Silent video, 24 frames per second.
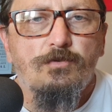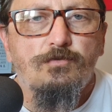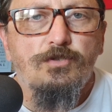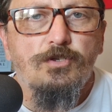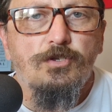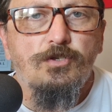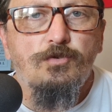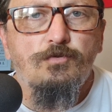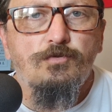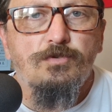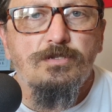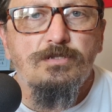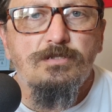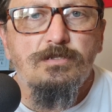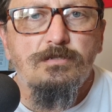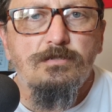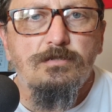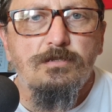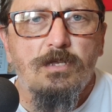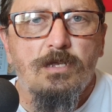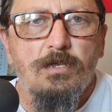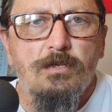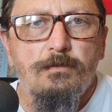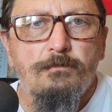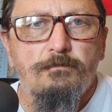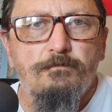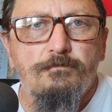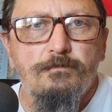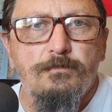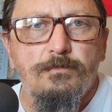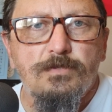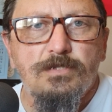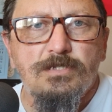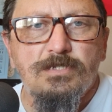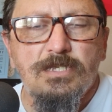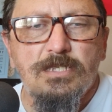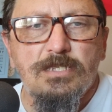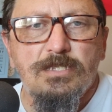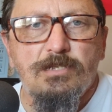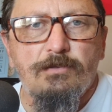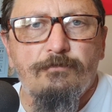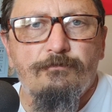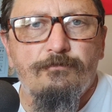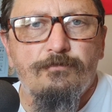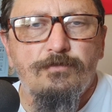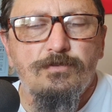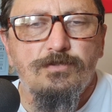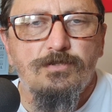that you can see the
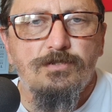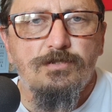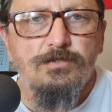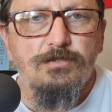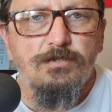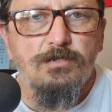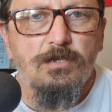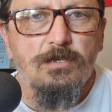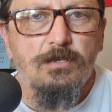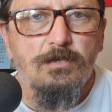difference.